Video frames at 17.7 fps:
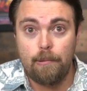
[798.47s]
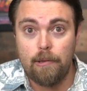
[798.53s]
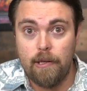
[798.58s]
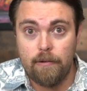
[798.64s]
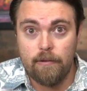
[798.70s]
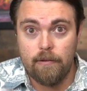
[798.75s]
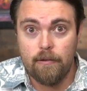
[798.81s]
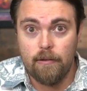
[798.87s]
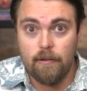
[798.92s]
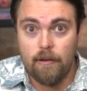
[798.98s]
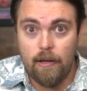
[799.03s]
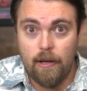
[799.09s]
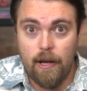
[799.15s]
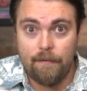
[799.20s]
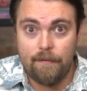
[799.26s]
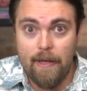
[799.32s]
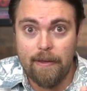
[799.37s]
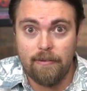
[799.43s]
please
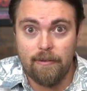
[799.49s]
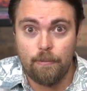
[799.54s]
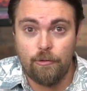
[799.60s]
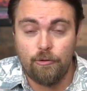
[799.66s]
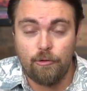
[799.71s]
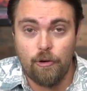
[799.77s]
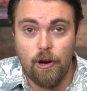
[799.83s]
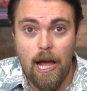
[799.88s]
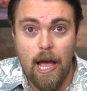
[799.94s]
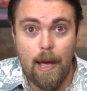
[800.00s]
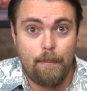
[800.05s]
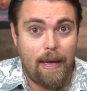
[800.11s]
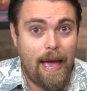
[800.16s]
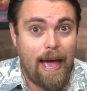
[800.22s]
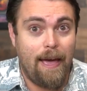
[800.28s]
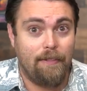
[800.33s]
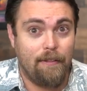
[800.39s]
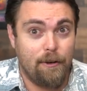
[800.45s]
hit that subscribe
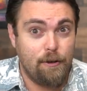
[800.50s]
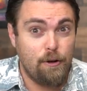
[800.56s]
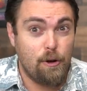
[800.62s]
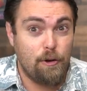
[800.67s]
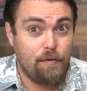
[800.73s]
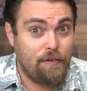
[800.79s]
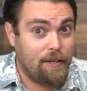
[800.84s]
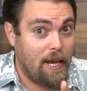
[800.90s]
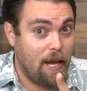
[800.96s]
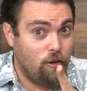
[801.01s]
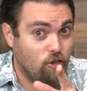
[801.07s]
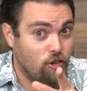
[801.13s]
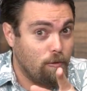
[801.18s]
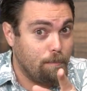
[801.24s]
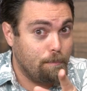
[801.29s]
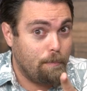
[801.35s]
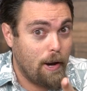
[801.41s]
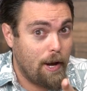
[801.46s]
and the
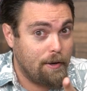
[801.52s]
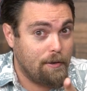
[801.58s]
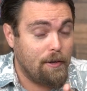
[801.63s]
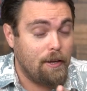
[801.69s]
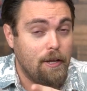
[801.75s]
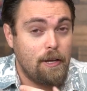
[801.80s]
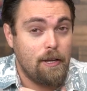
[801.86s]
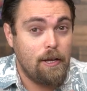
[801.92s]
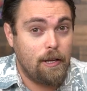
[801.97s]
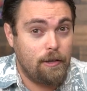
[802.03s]
notification button.